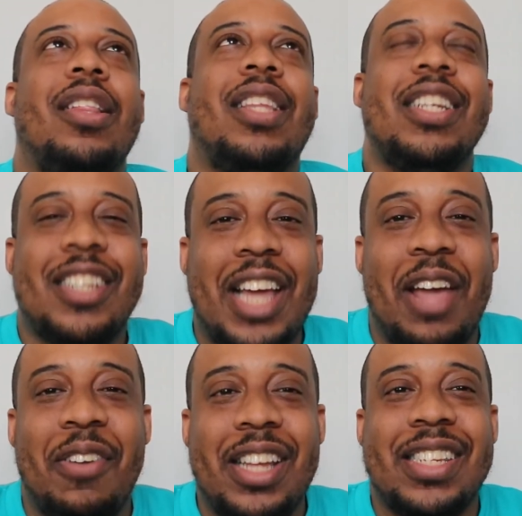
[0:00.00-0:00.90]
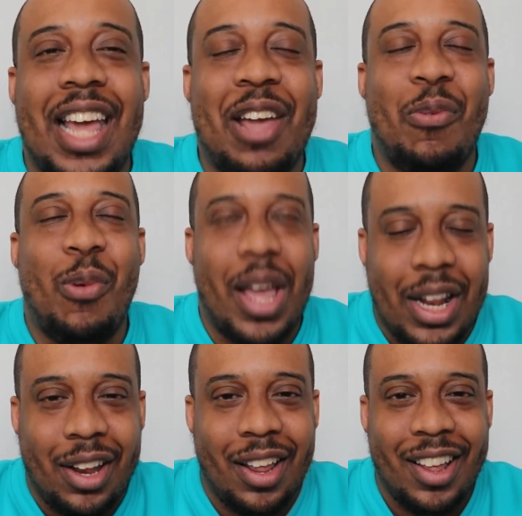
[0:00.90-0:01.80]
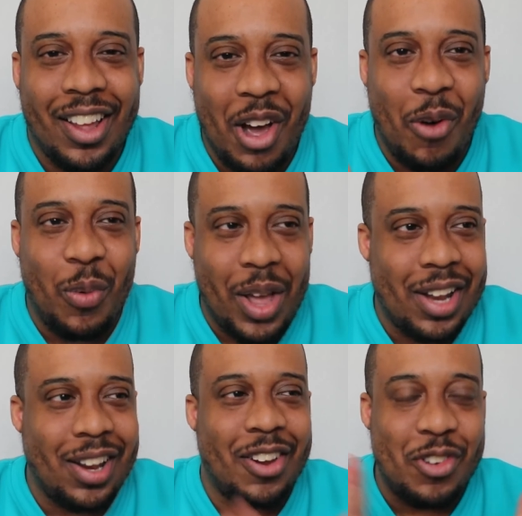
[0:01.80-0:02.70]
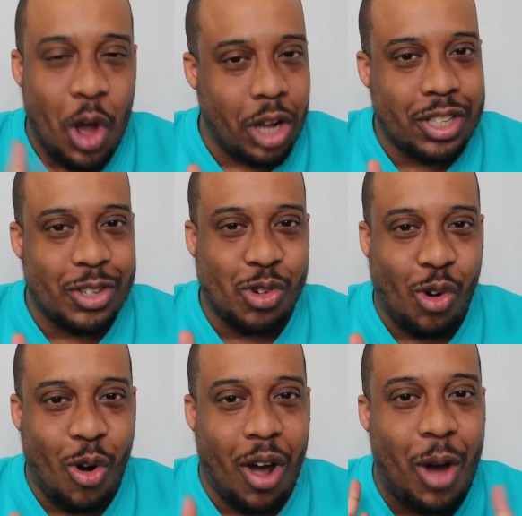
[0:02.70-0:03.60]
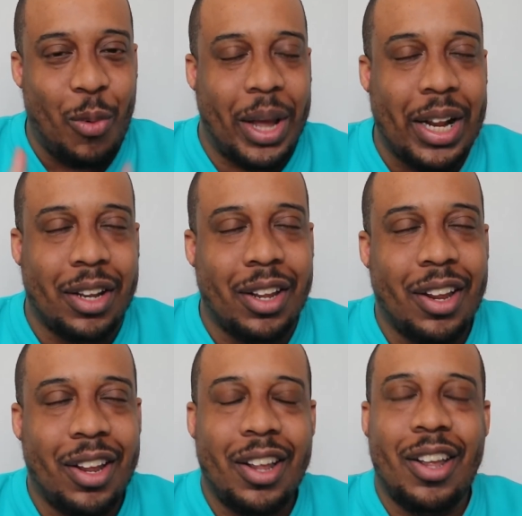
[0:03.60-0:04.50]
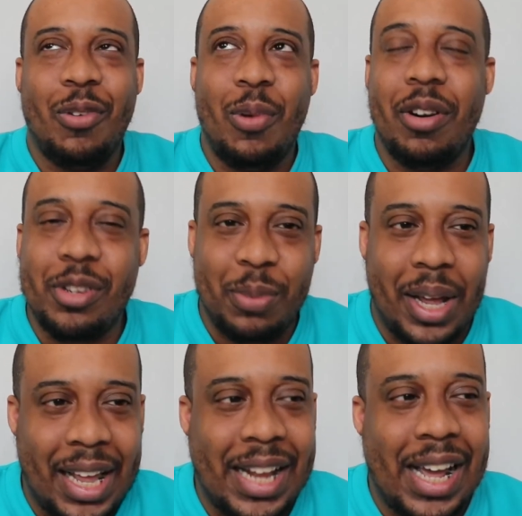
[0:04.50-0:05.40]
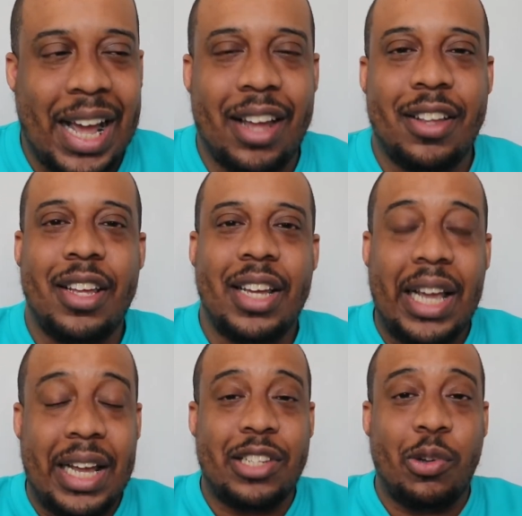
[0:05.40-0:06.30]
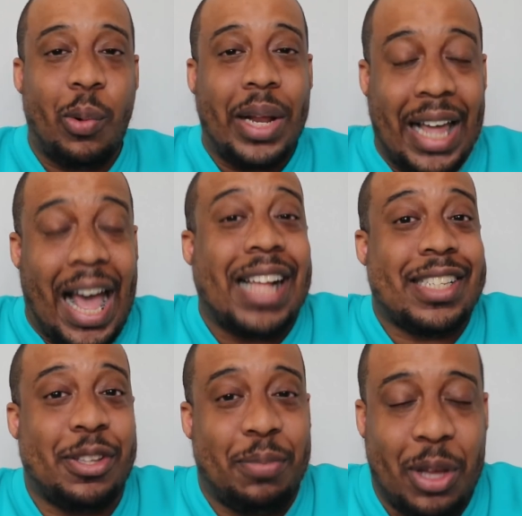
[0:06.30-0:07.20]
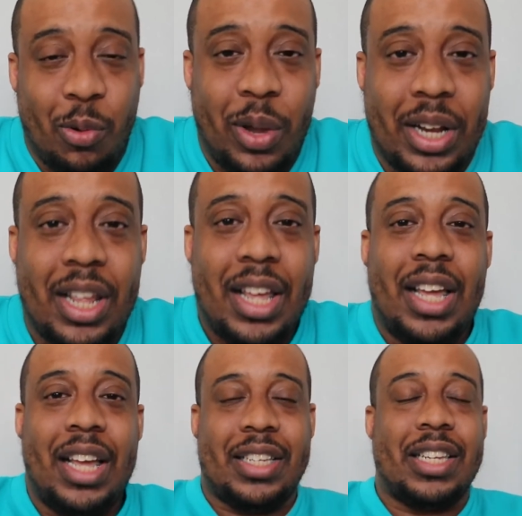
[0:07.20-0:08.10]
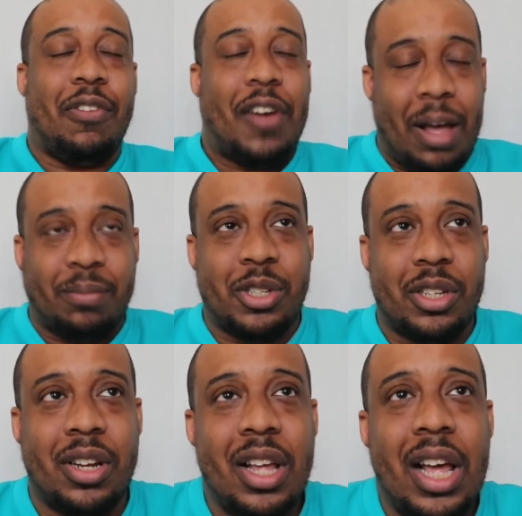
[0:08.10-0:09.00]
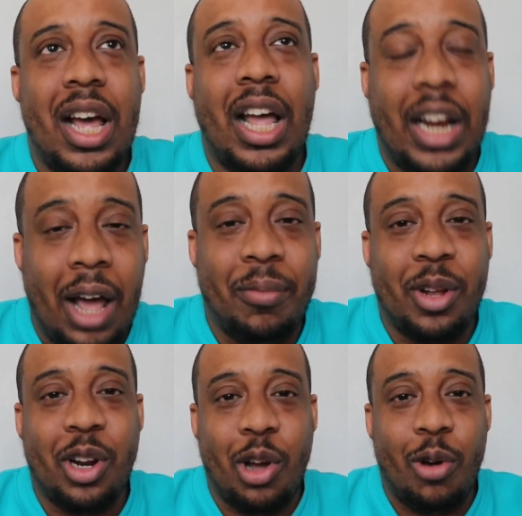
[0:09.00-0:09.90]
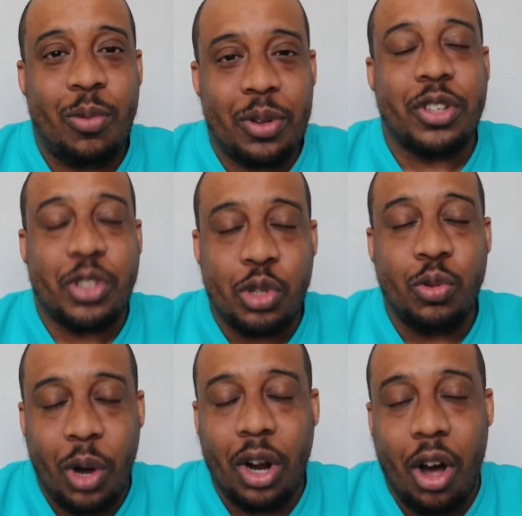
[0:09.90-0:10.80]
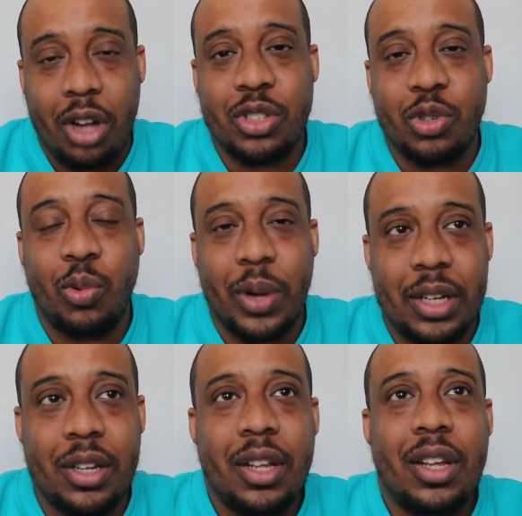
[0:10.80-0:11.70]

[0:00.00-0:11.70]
This game is a win, not a draw, a win. Where is my head at? It is a win. It has to be a win. It's Southampton. And I'm going to go with a 2-1 Arsenal win.